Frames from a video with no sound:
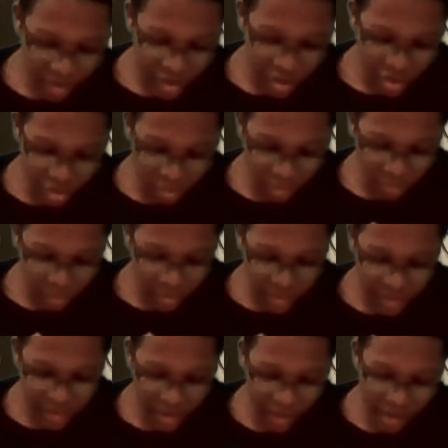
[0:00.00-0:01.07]

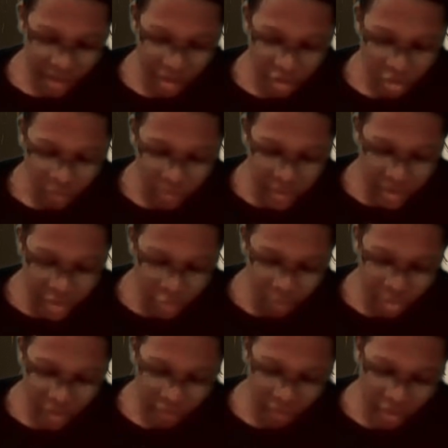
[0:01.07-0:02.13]
shoes, in a new
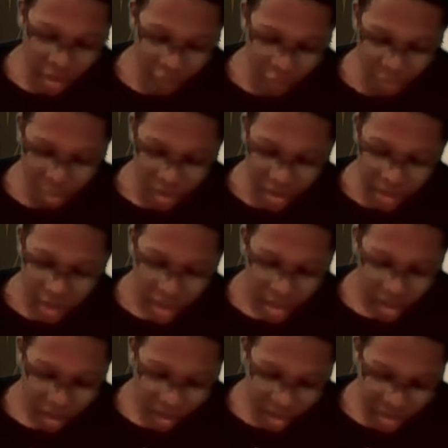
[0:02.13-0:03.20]
suit, but he'll never be
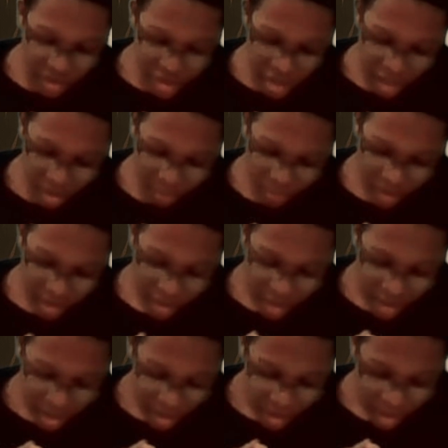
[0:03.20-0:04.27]
like Jem.
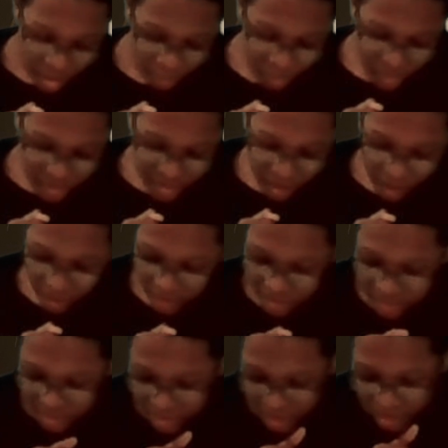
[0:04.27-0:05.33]

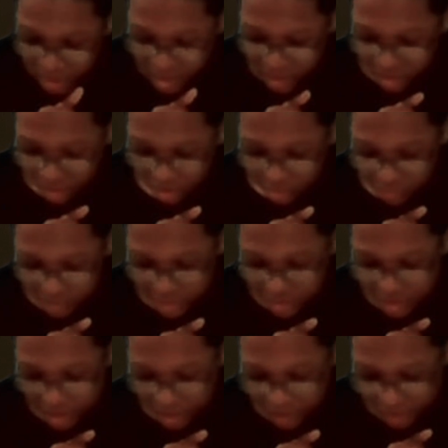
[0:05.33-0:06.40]
Besides,
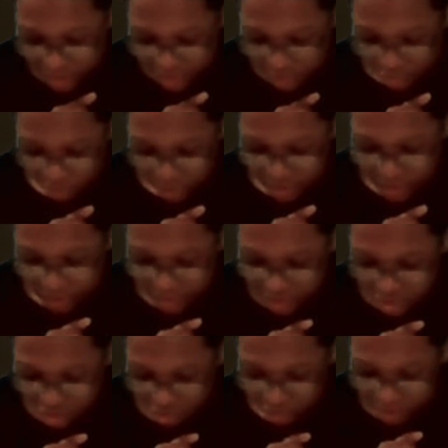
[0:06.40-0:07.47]
there's a drinking
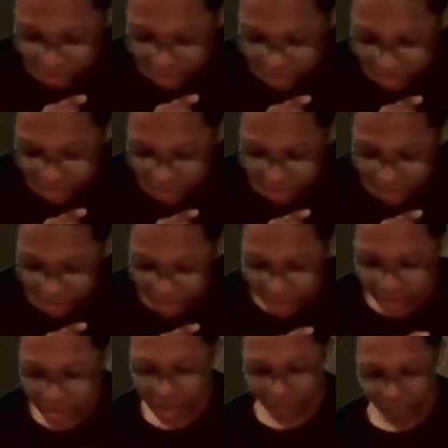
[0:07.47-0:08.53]
streak
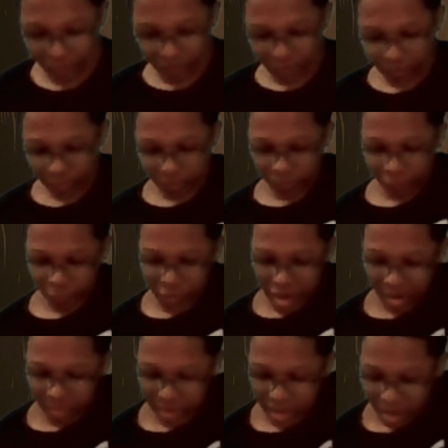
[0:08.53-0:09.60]
in that
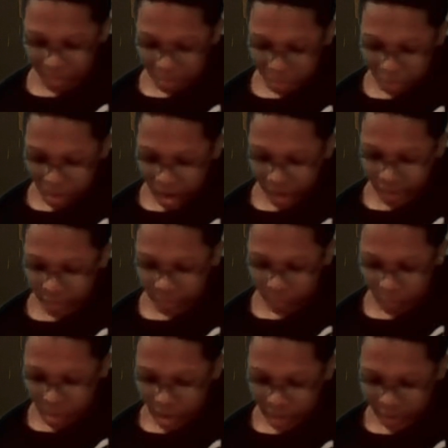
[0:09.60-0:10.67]
family a mile
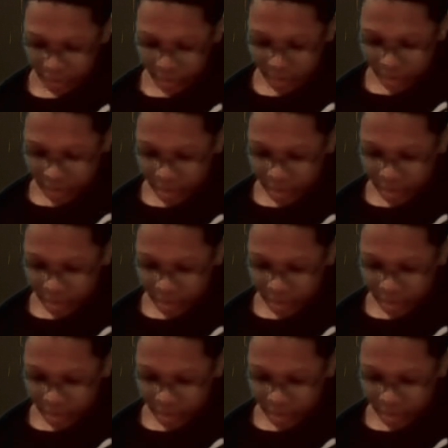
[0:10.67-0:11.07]
wide.